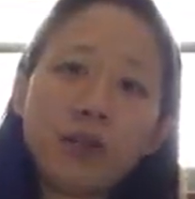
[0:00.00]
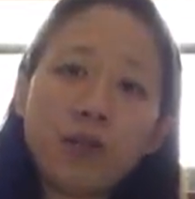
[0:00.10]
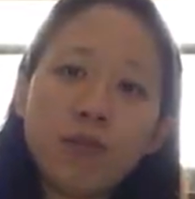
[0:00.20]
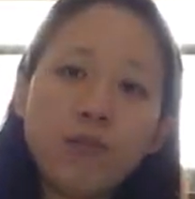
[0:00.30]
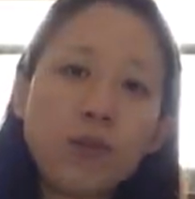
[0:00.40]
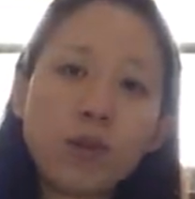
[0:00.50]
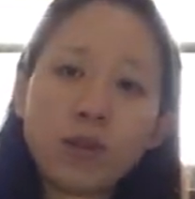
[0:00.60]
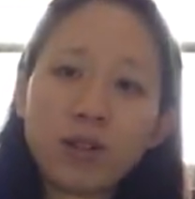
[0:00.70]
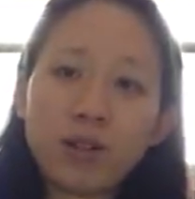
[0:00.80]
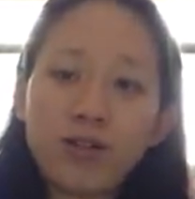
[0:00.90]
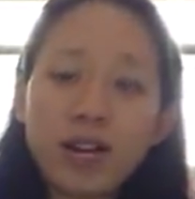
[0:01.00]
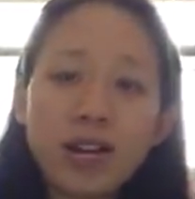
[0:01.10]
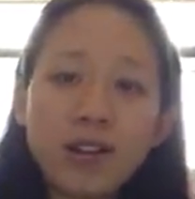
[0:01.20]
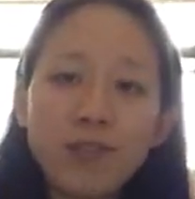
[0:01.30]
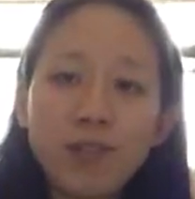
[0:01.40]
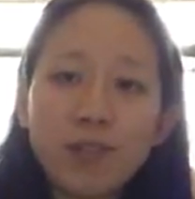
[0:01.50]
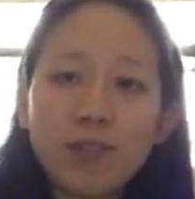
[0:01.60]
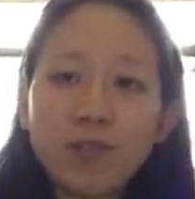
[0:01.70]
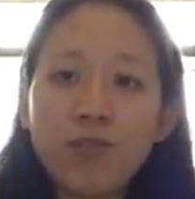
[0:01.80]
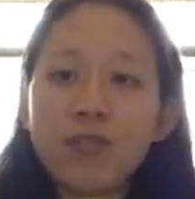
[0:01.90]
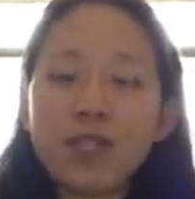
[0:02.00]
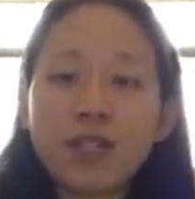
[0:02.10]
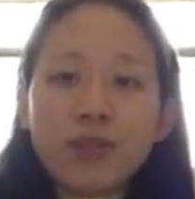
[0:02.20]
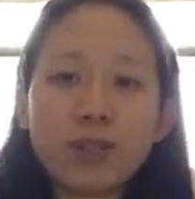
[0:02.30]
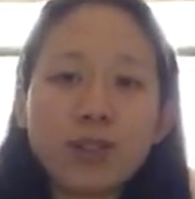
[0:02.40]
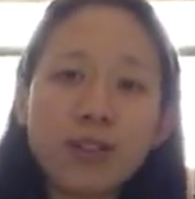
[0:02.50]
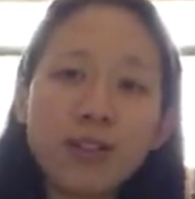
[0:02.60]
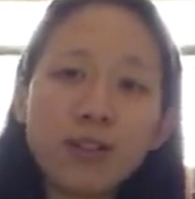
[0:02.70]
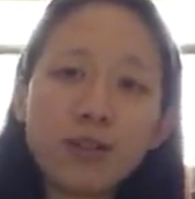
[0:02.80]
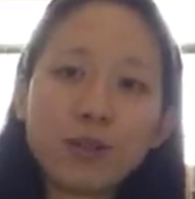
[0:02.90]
of 4 or 5 live on $50,000 a year.